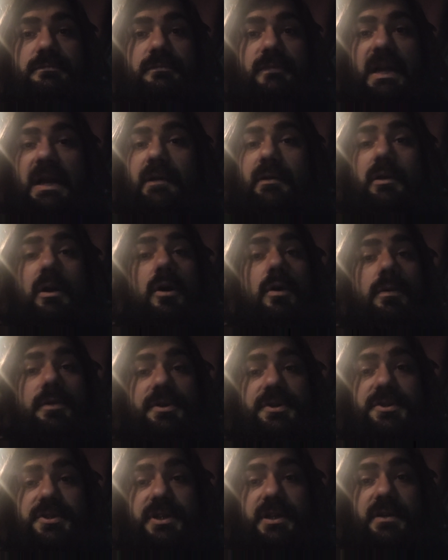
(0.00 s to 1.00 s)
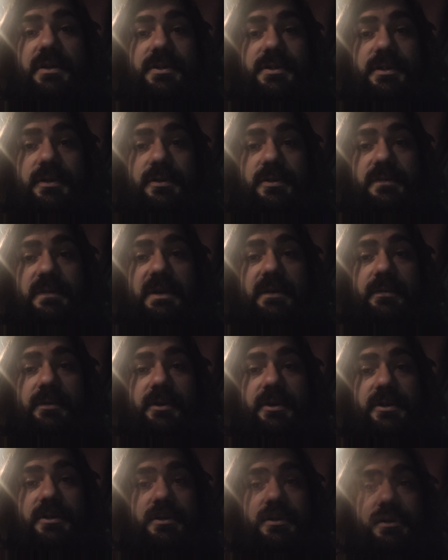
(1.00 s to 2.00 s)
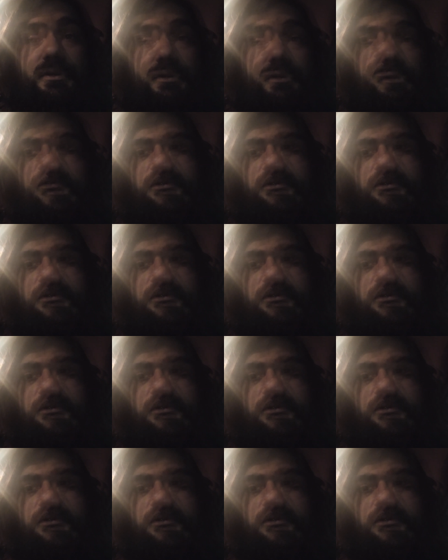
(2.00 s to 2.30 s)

I'll always cherish those memories.